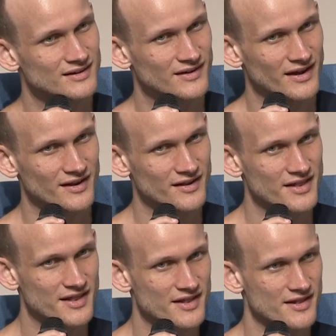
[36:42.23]

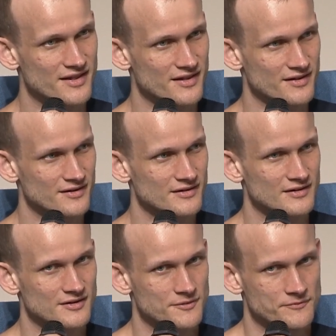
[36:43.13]
that's
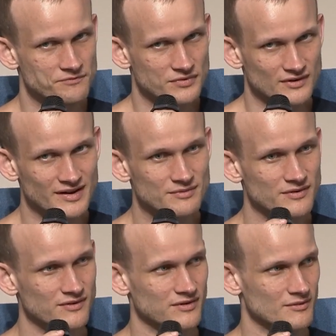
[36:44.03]
like
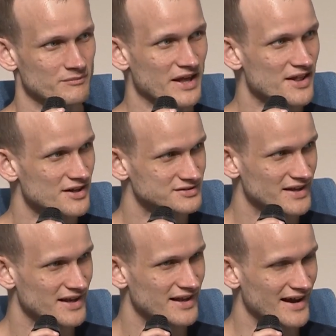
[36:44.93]

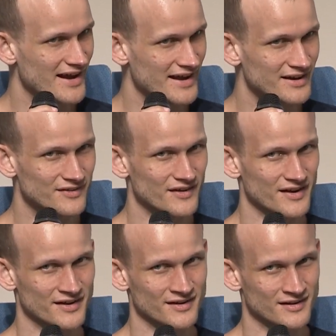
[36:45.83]
basically
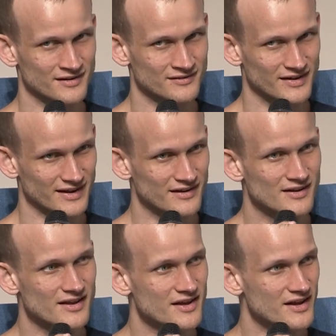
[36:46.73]
anything like
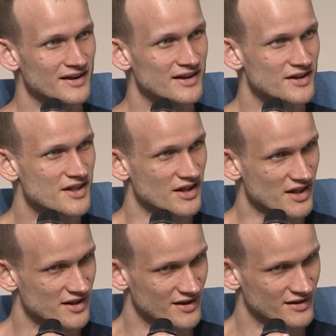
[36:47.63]
any
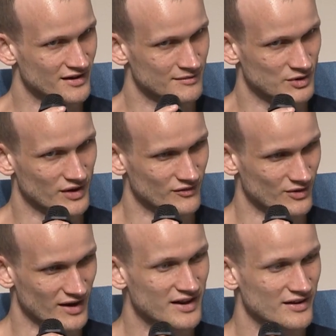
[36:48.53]
existing
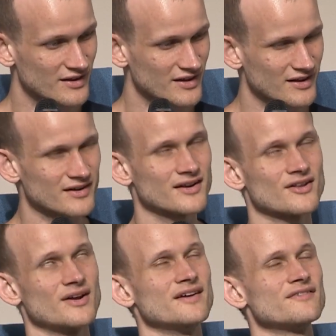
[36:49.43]

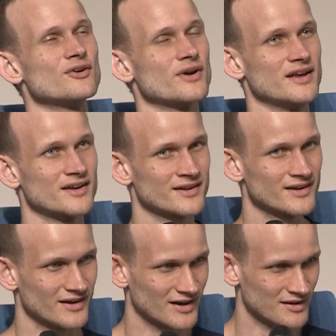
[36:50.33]
so if you're
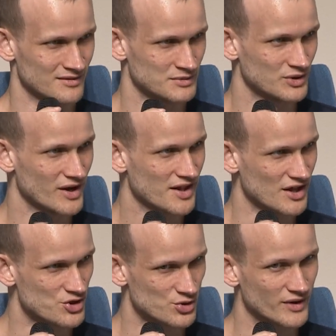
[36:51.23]
in like
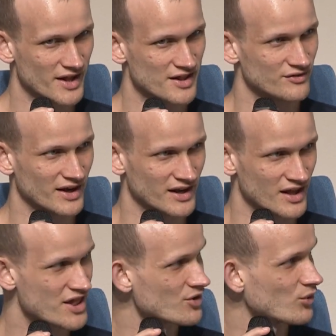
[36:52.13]
centralized
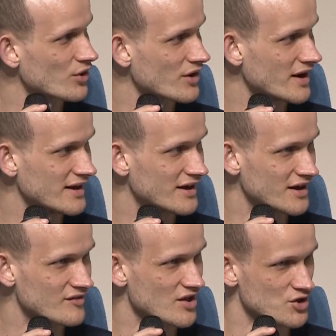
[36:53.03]
finance or any
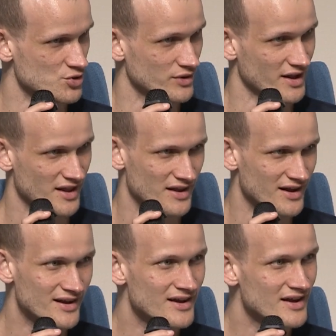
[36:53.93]
kind of centralized
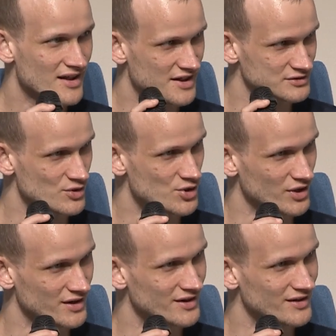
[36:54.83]

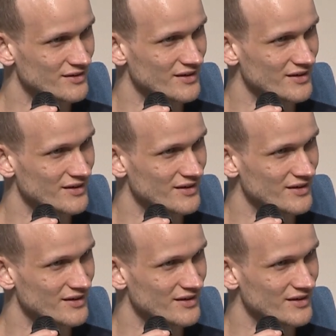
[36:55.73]
solution